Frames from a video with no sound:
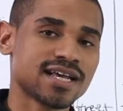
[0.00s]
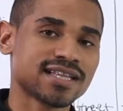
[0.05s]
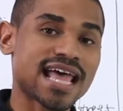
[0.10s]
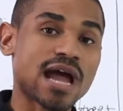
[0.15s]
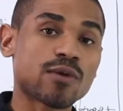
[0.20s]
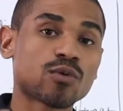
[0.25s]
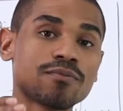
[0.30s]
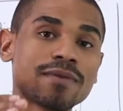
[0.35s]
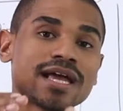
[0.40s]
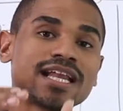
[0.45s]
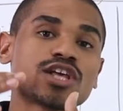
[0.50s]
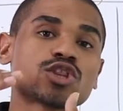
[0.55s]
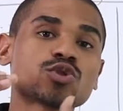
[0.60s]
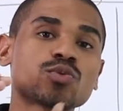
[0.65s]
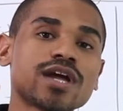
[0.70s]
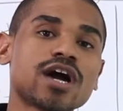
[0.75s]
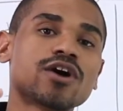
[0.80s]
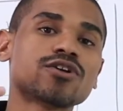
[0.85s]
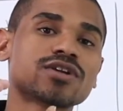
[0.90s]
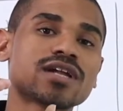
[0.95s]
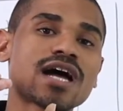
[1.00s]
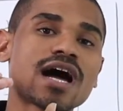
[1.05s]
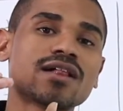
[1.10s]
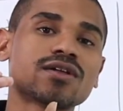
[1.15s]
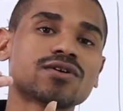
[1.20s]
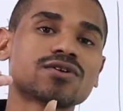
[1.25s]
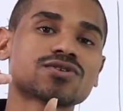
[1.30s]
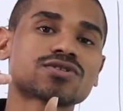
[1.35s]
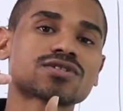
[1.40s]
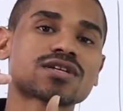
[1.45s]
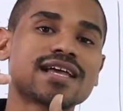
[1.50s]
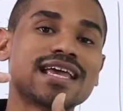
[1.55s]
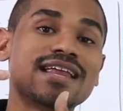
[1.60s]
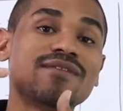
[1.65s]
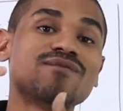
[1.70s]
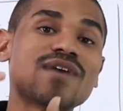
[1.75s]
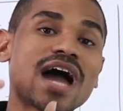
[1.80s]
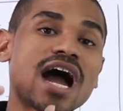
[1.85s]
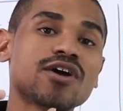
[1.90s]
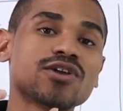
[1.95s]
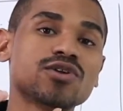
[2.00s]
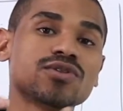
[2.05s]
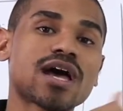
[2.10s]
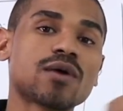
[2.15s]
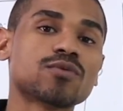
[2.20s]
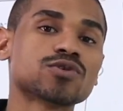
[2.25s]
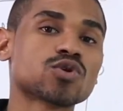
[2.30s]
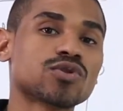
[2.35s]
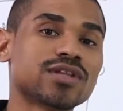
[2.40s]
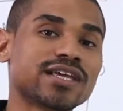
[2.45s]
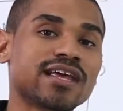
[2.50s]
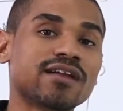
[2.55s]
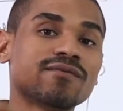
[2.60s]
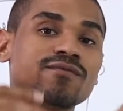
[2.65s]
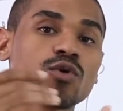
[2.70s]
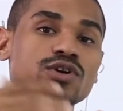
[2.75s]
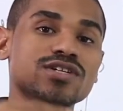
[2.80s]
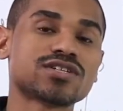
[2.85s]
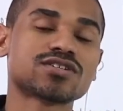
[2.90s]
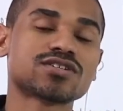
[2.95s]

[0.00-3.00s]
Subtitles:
That remaining $300 in value that was on the invoice